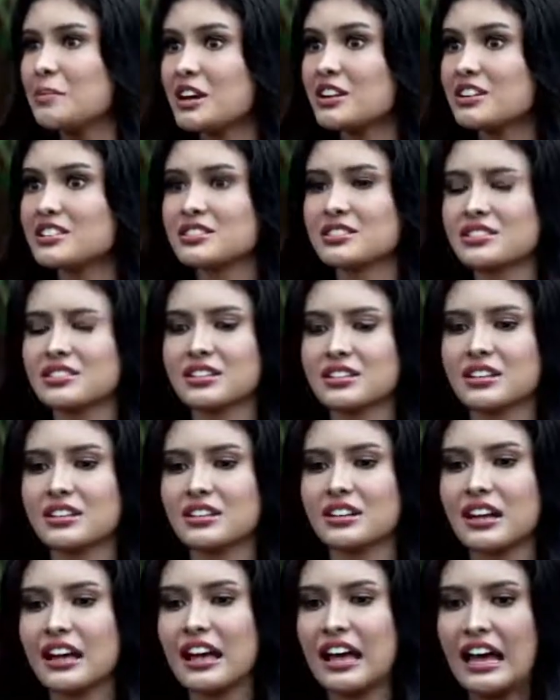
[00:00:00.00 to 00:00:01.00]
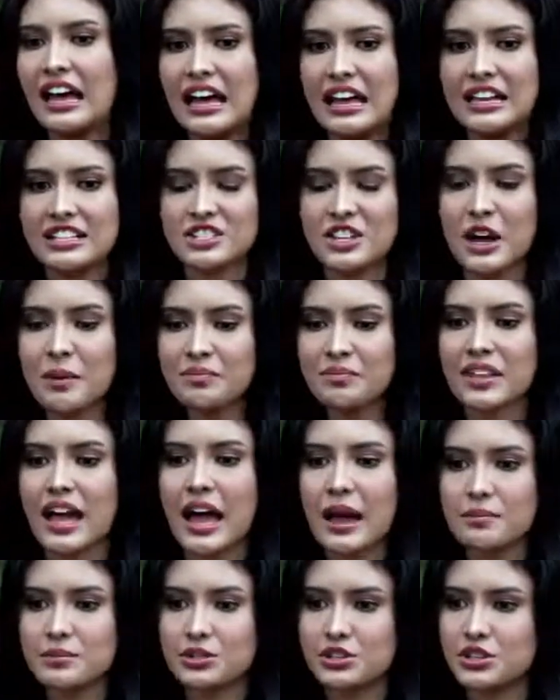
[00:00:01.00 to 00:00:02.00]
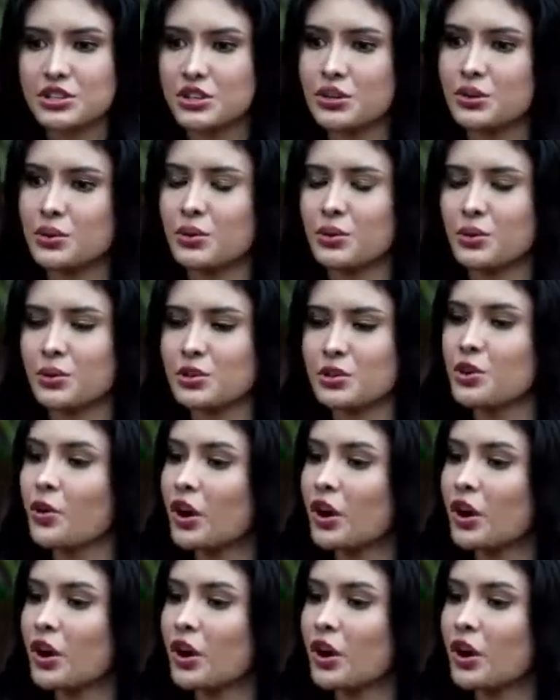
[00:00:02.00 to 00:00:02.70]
because sometimes you